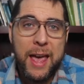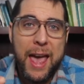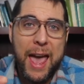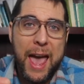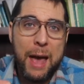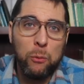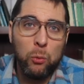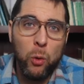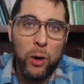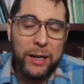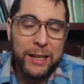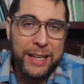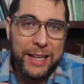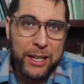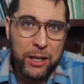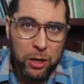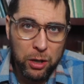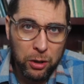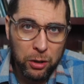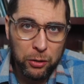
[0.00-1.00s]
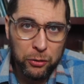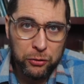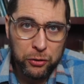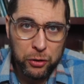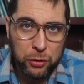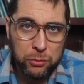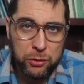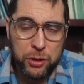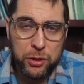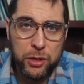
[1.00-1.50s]
and what he calls
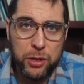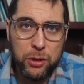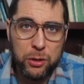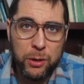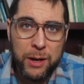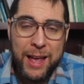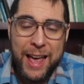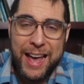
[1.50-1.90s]
you to do